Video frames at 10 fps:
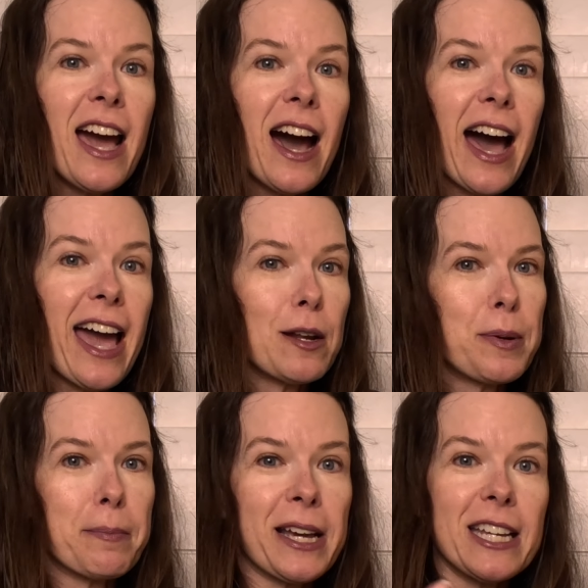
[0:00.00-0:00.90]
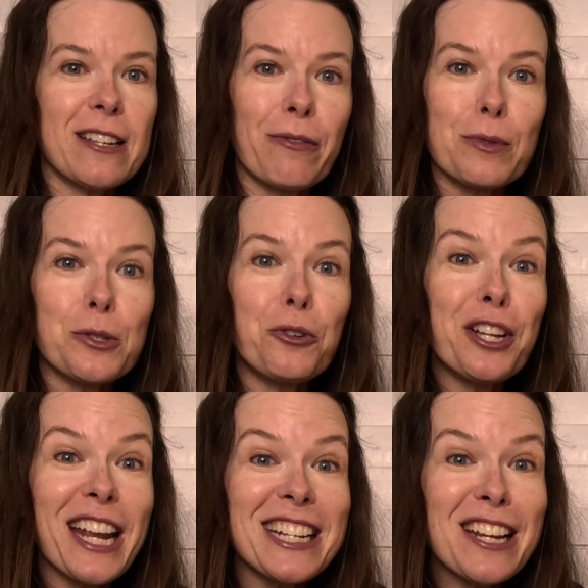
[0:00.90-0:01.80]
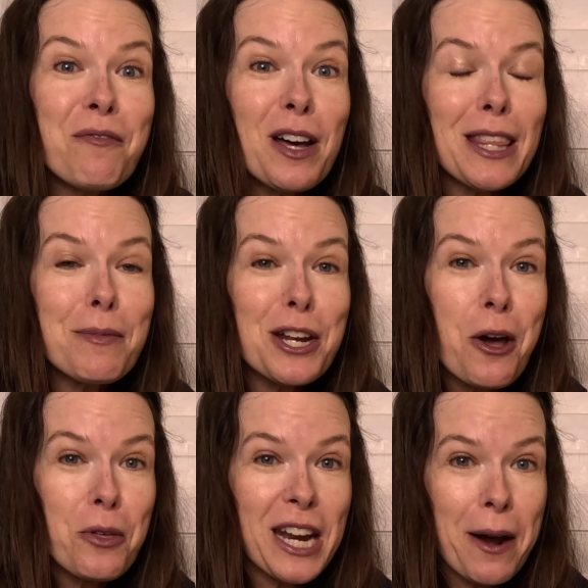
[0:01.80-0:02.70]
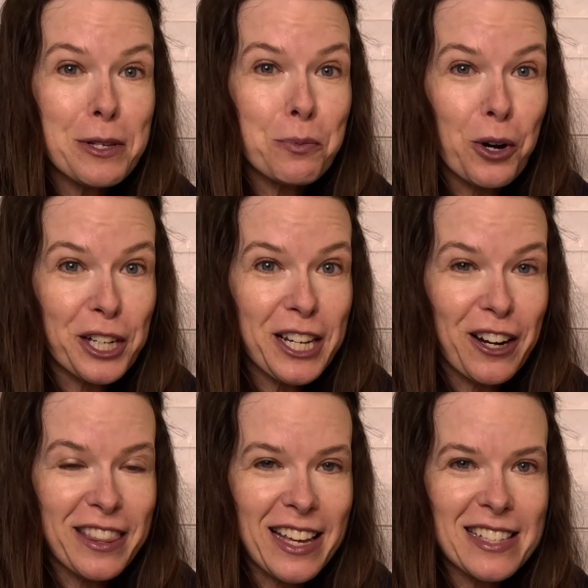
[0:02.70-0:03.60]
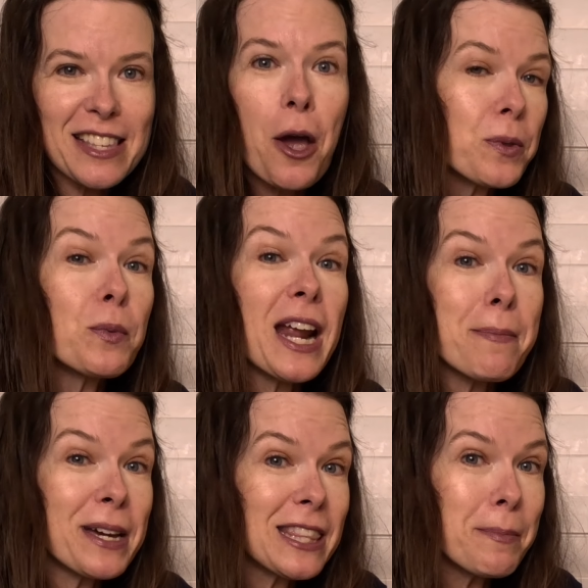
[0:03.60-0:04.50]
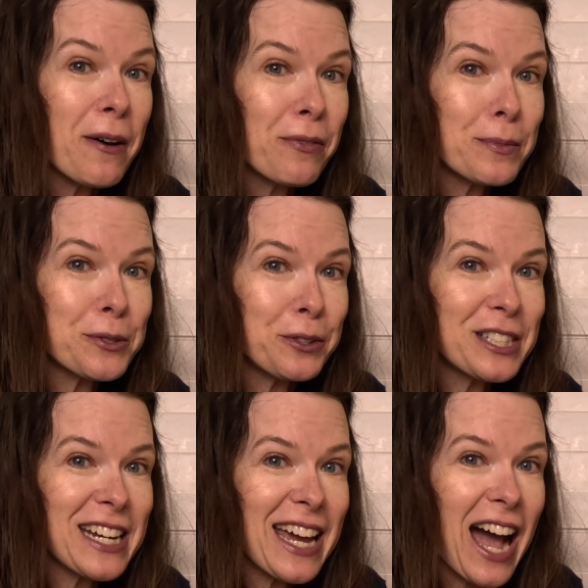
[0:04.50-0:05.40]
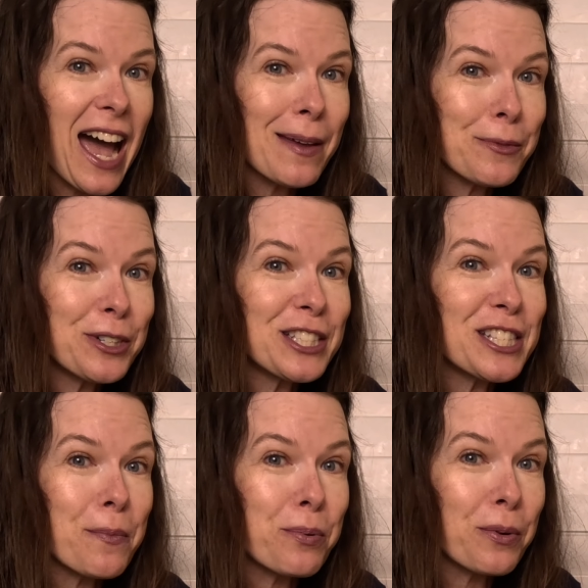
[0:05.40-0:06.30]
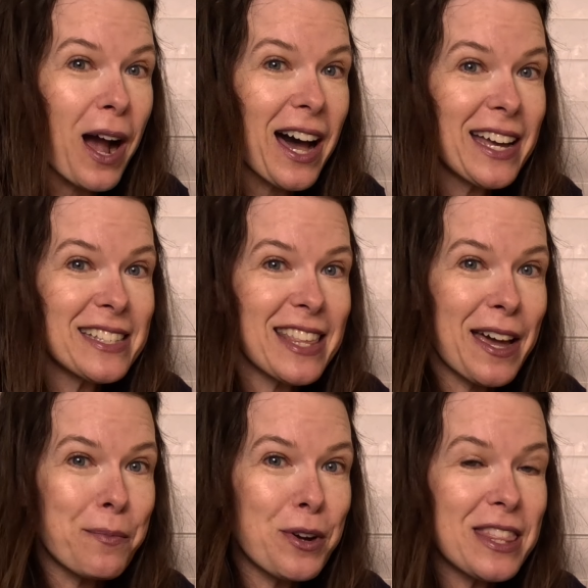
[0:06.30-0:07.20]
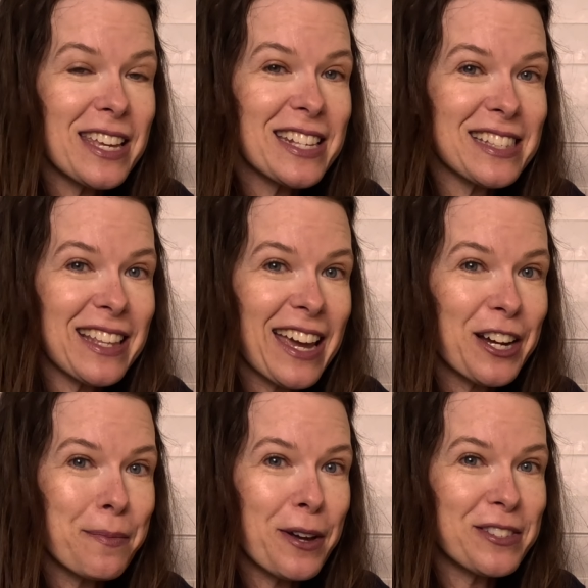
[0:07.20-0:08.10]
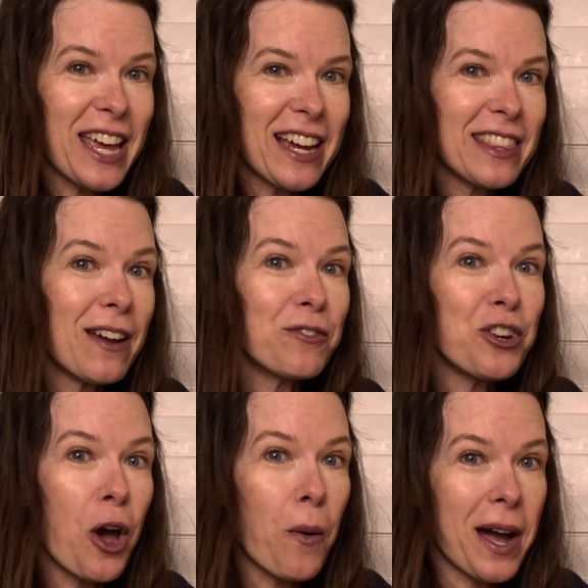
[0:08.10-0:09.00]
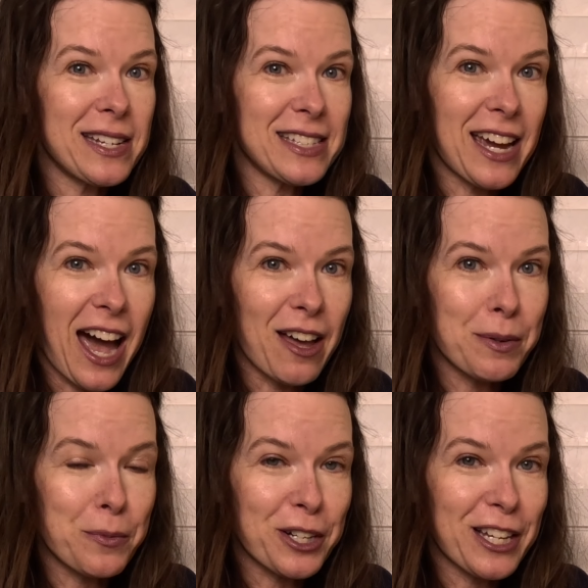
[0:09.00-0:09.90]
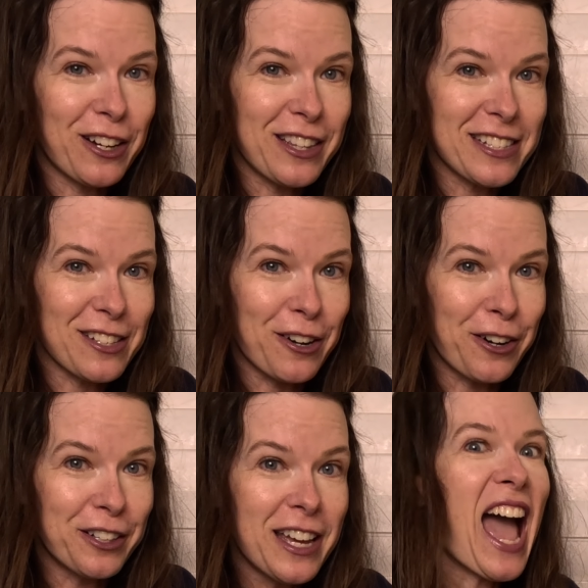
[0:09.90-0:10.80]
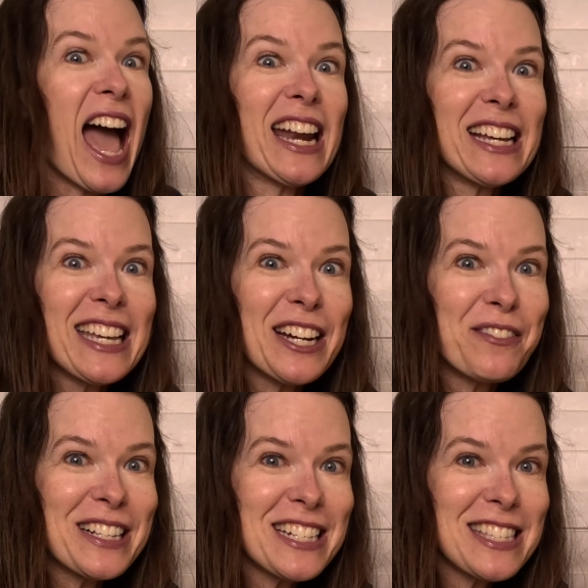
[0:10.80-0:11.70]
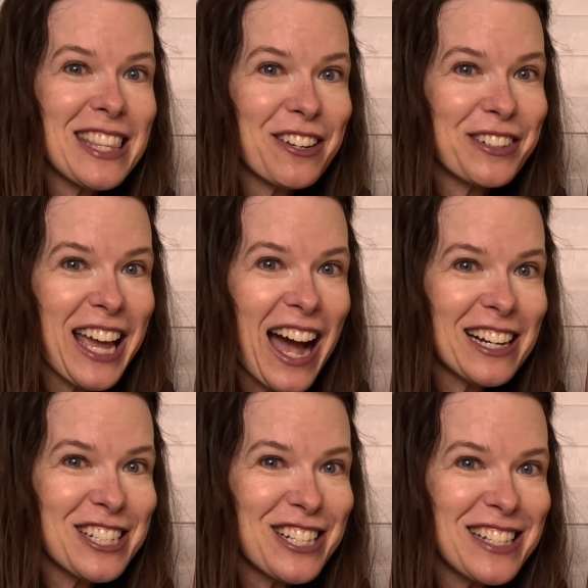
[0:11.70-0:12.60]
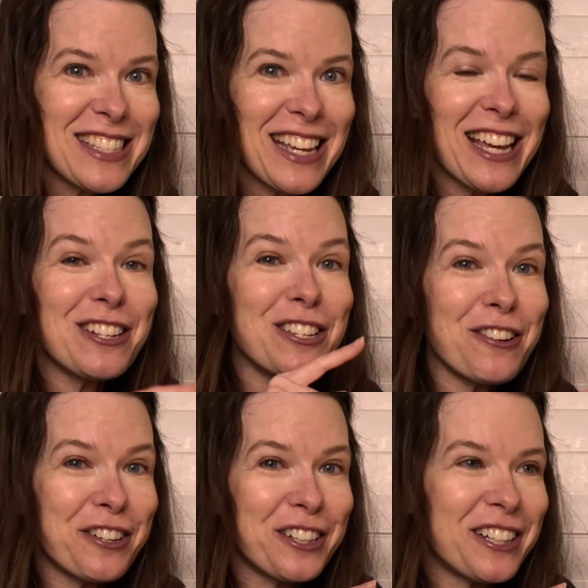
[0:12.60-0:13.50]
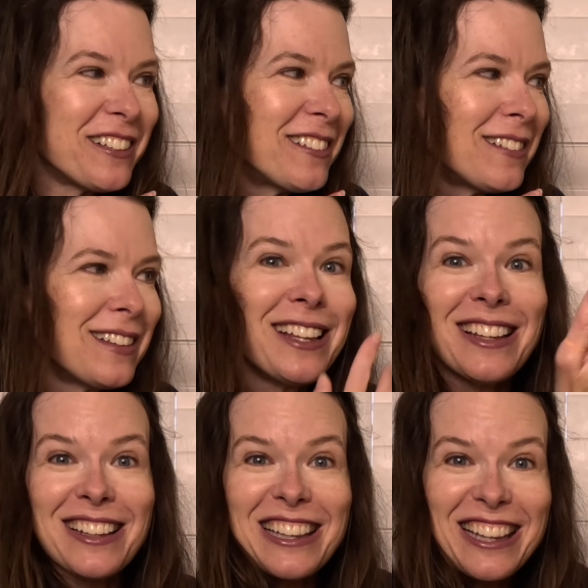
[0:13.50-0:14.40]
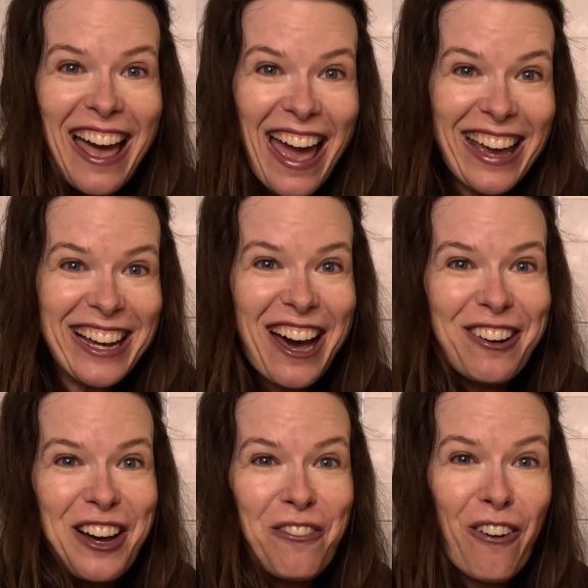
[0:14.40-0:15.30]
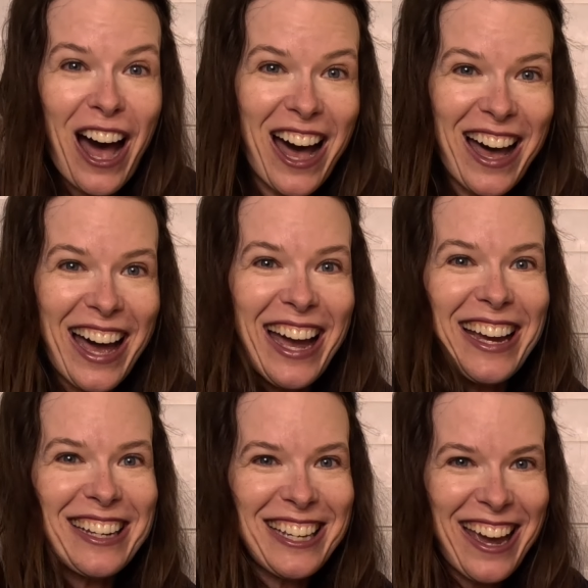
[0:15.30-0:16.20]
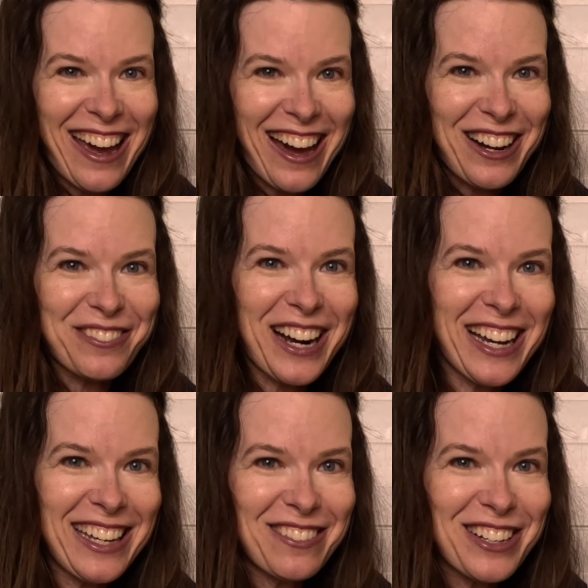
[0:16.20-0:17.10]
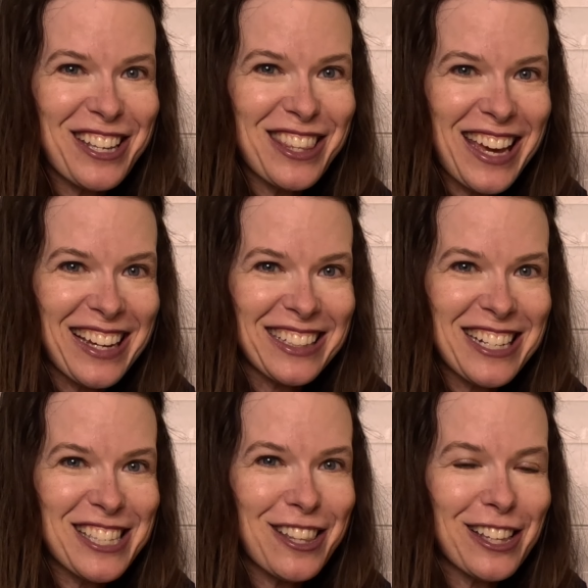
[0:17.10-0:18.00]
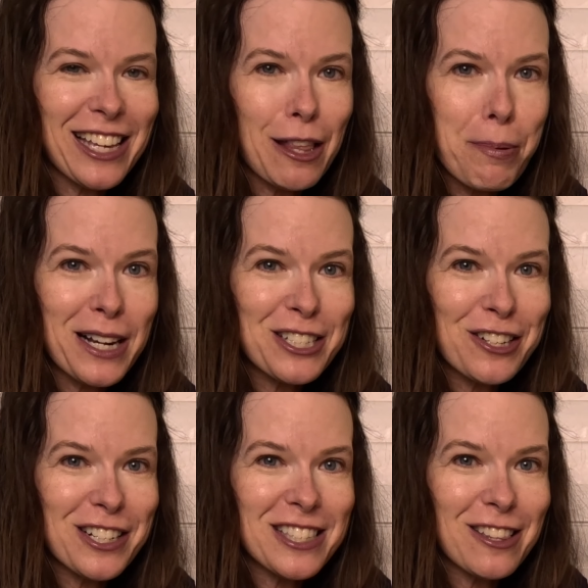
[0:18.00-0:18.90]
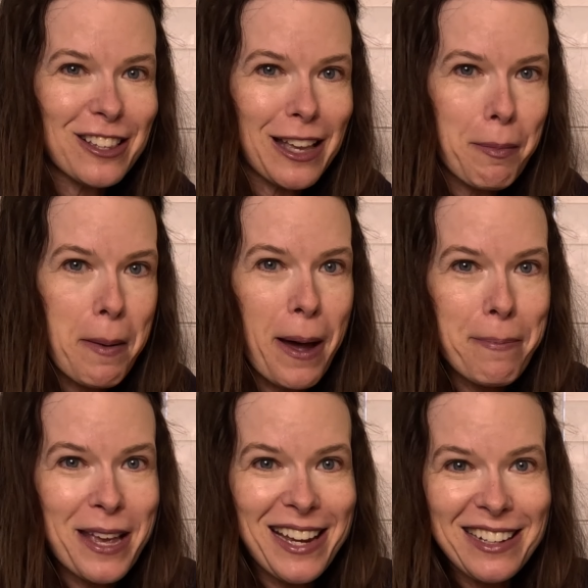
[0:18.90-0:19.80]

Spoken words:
I had to pick my kids up from school and I didn't want them to know that I was working on this. When I pick them up from school today, I'm going to surprise them with this Lego mosaic. They have no idea I've been working on this at all. And I can't wait to see their reaction to seeing Doodle Legoified. Yeah, right? What do you think? Does it look like the picture? Does it look like my puppy?